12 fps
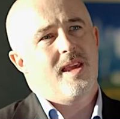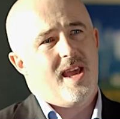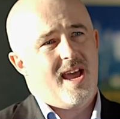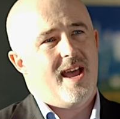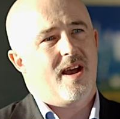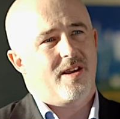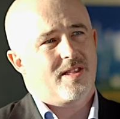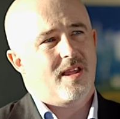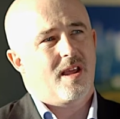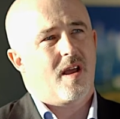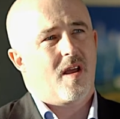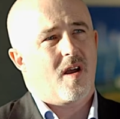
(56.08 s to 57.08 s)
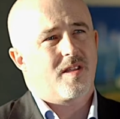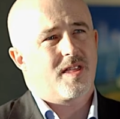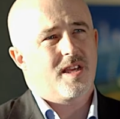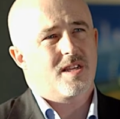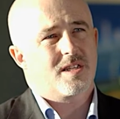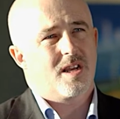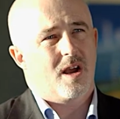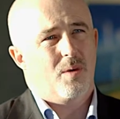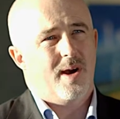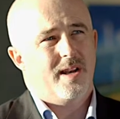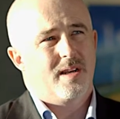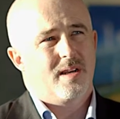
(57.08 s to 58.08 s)
Yeah, I think so.
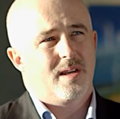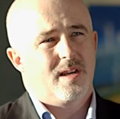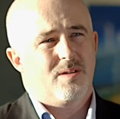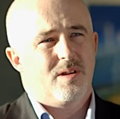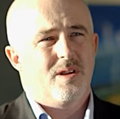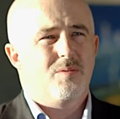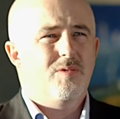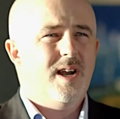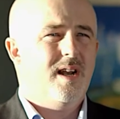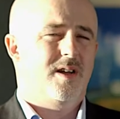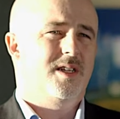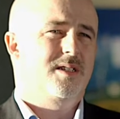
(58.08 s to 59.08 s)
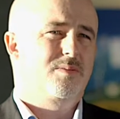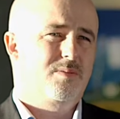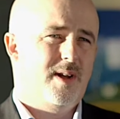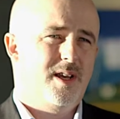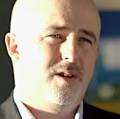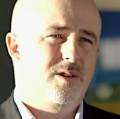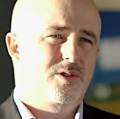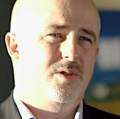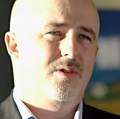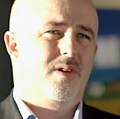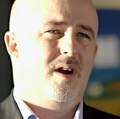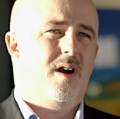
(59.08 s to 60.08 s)
And you realise when you're
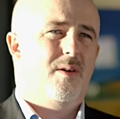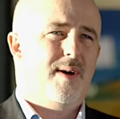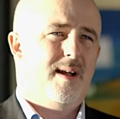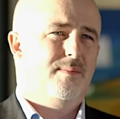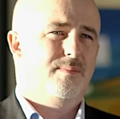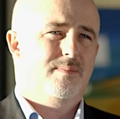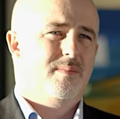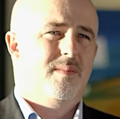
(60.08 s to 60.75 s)
sort of around,